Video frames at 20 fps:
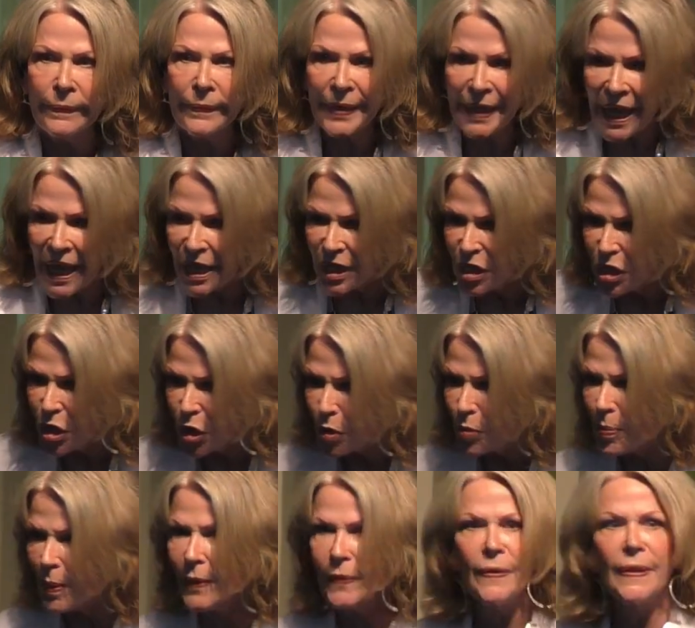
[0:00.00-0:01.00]
Can you
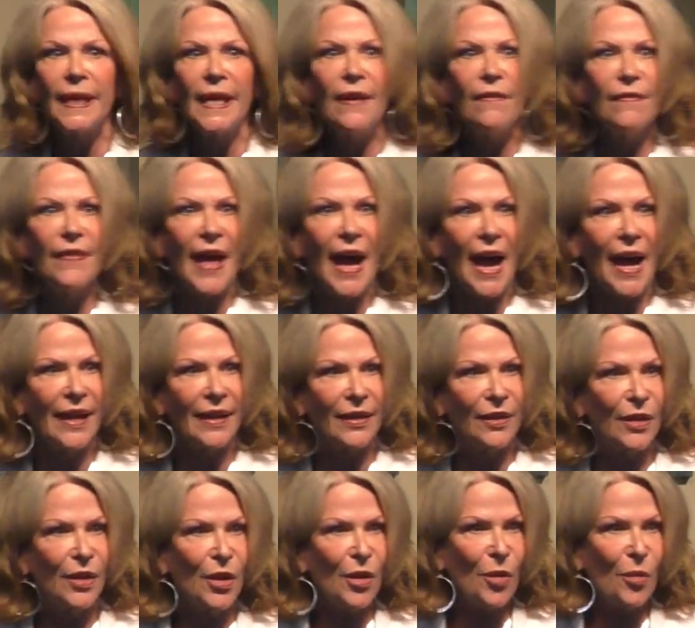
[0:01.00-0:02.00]
believe that?
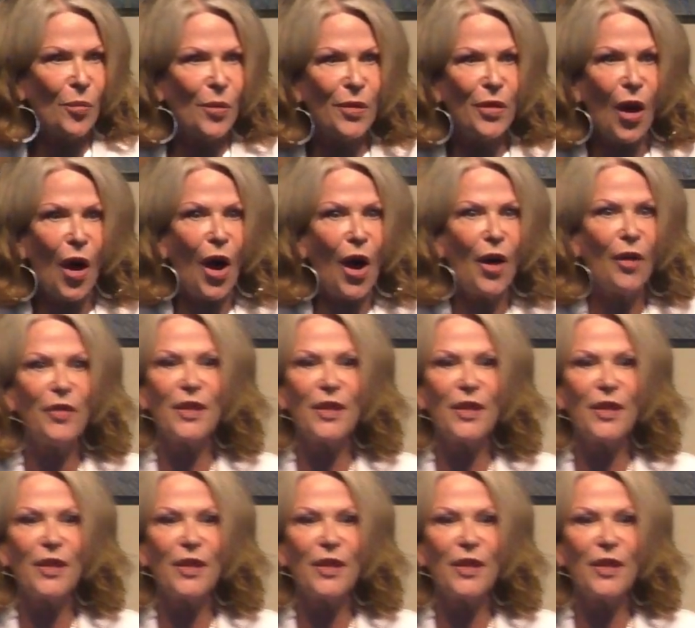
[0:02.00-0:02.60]
With all